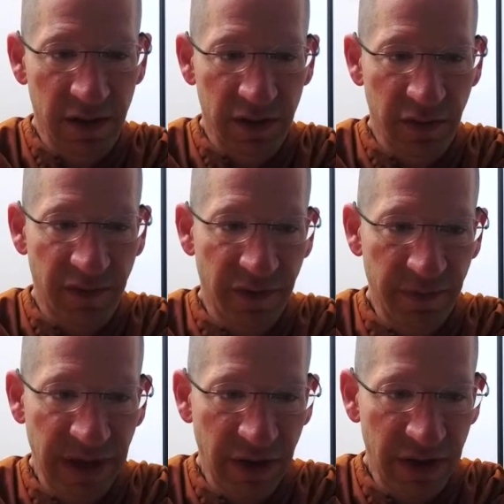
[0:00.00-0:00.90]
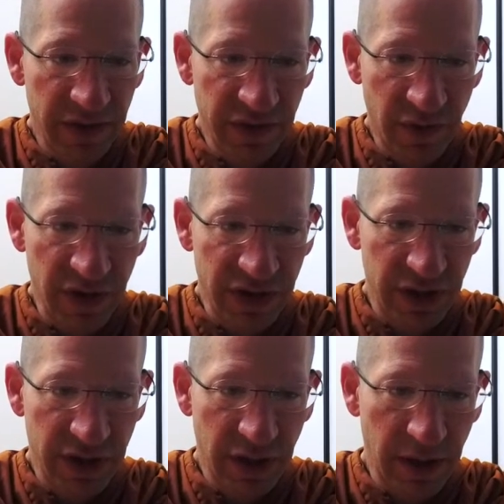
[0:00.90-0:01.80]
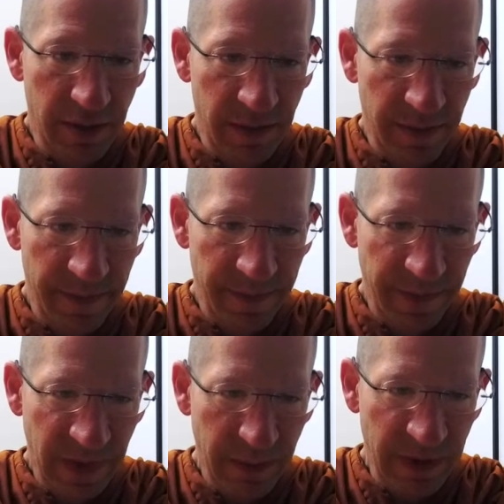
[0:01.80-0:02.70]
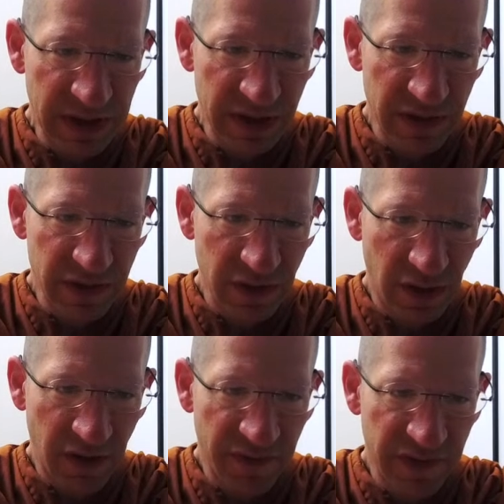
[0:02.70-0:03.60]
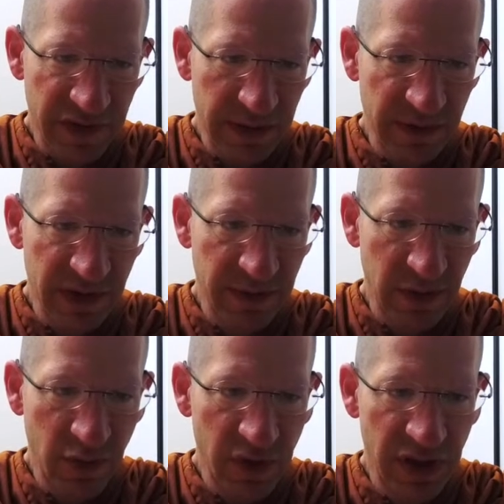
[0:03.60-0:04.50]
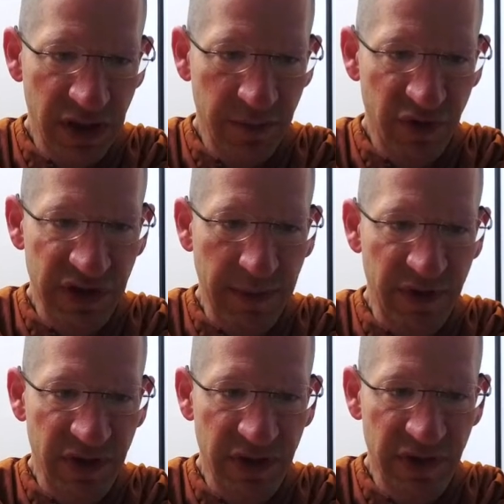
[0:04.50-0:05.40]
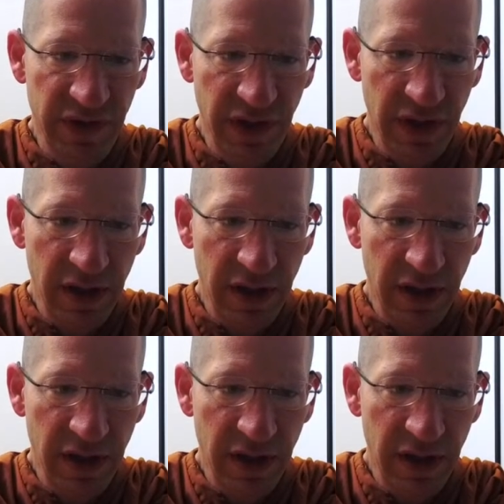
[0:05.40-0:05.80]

So from Mary, there's a question of opinion often seems to be rooted in perceptions,